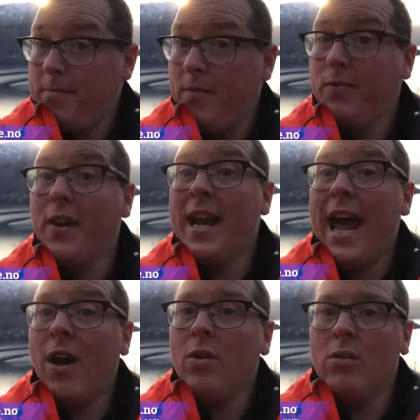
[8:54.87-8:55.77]
for
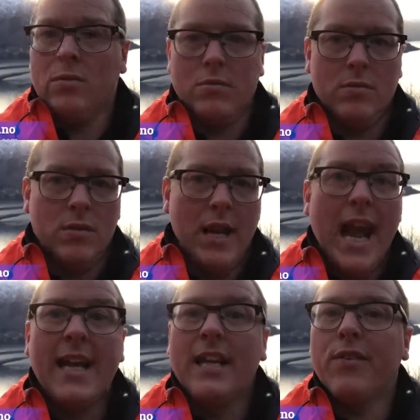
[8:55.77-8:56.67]
now
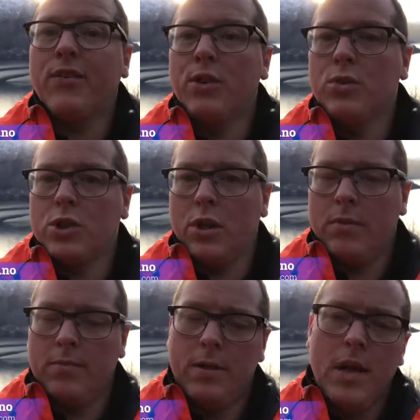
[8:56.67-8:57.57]
and in the future.
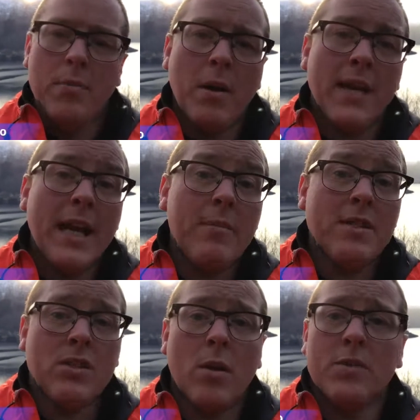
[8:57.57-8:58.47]
My name
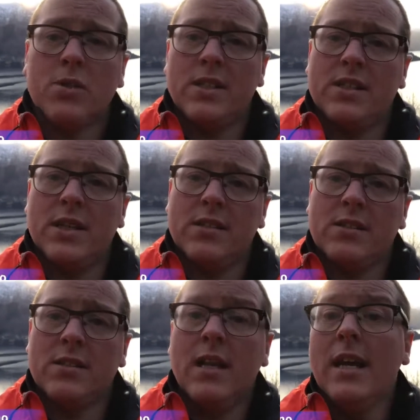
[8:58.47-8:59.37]
is Thomas
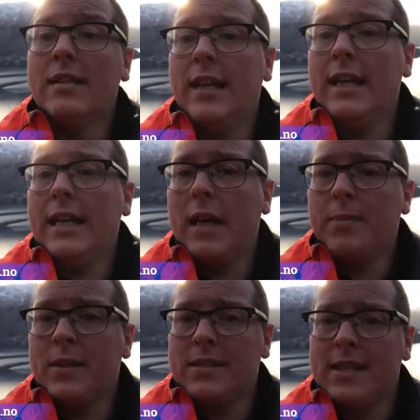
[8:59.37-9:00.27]
Kristiansen, the lead
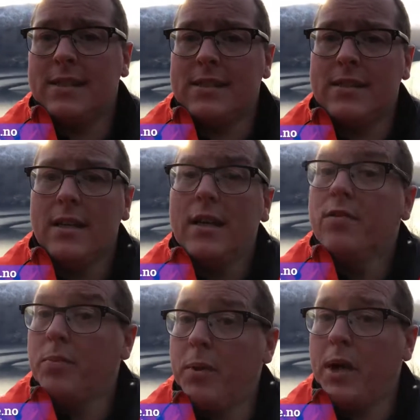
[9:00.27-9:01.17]
hypnotist
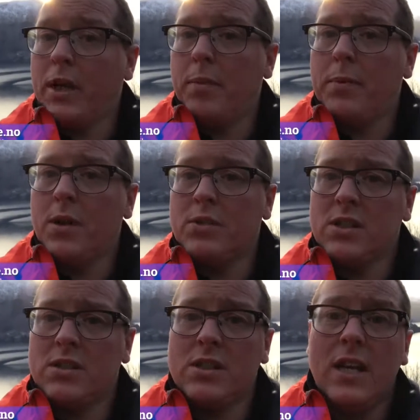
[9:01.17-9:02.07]
for Bergen
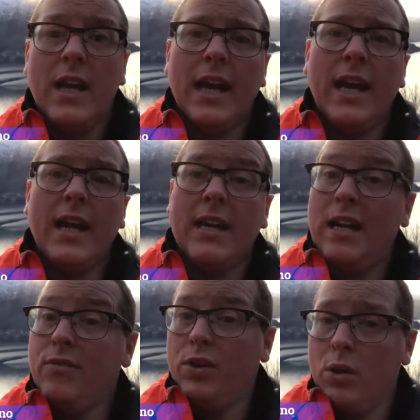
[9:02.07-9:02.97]
Hypnosis, and
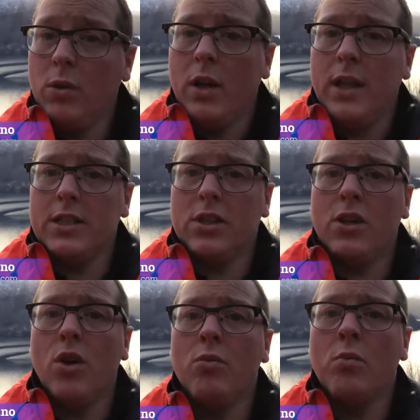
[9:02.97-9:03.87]
if you would like to
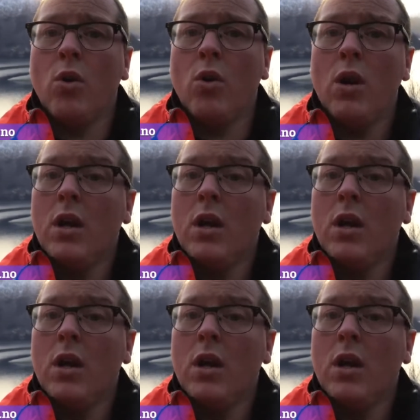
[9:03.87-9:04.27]
know more